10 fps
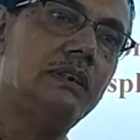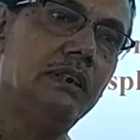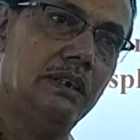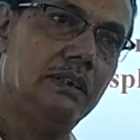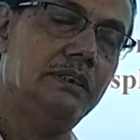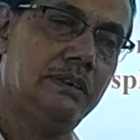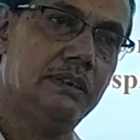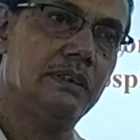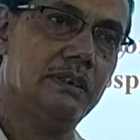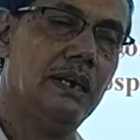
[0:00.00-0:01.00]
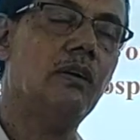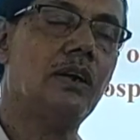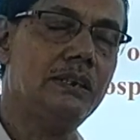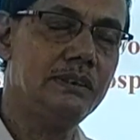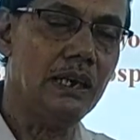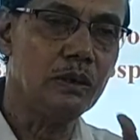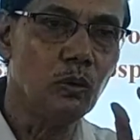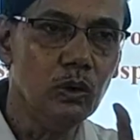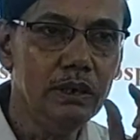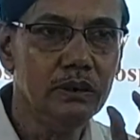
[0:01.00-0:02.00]
ester or
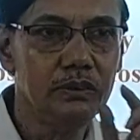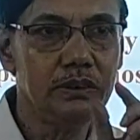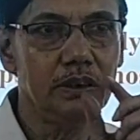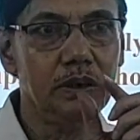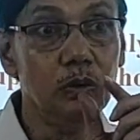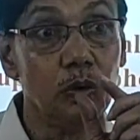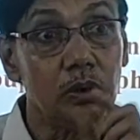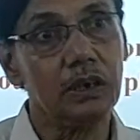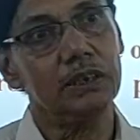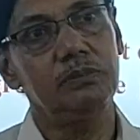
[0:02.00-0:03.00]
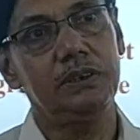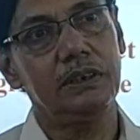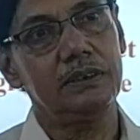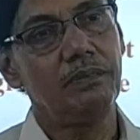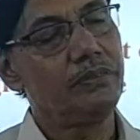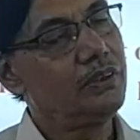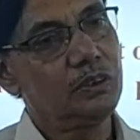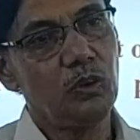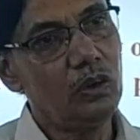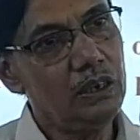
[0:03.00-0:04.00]
acetylcholine, which is a neurotransmitter,
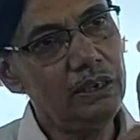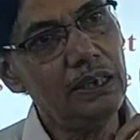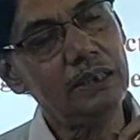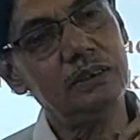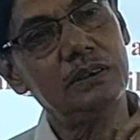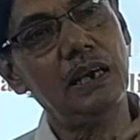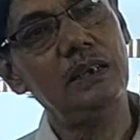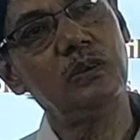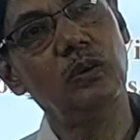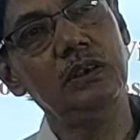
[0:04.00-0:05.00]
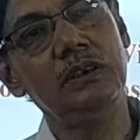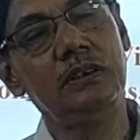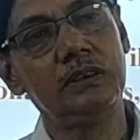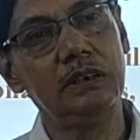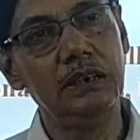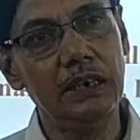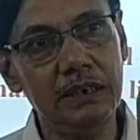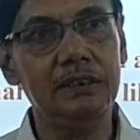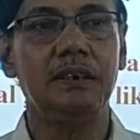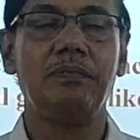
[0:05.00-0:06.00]
so only acetylcholine
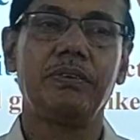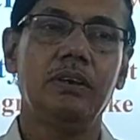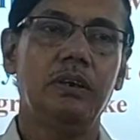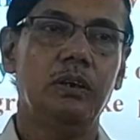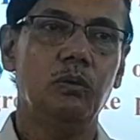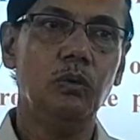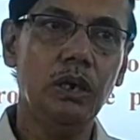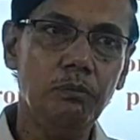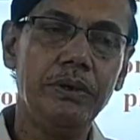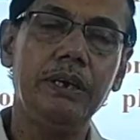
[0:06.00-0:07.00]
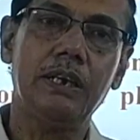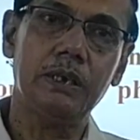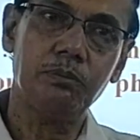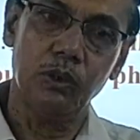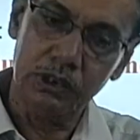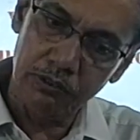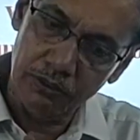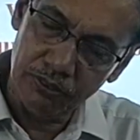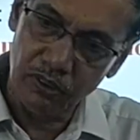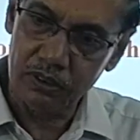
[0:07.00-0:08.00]
esterase will be
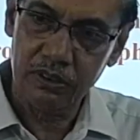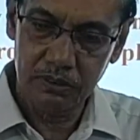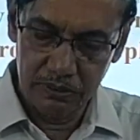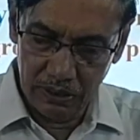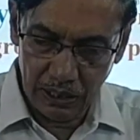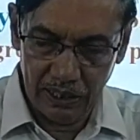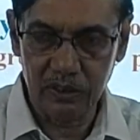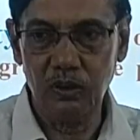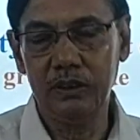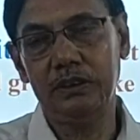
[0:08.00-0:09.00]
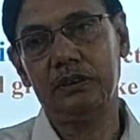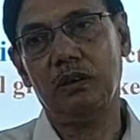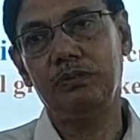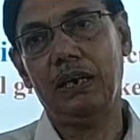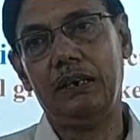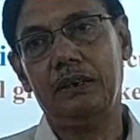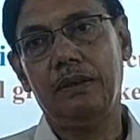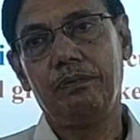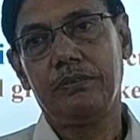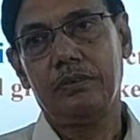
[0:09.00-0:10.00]
responsible for the hydrolysis of
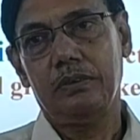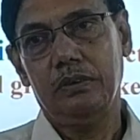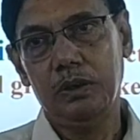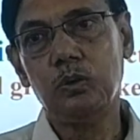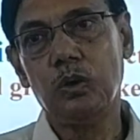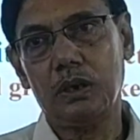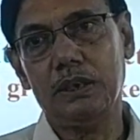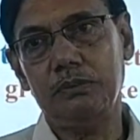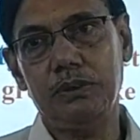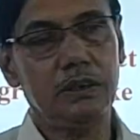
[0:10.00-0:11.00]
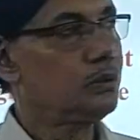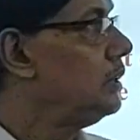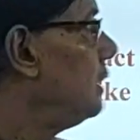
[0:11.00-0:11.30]
that neurotransmitter.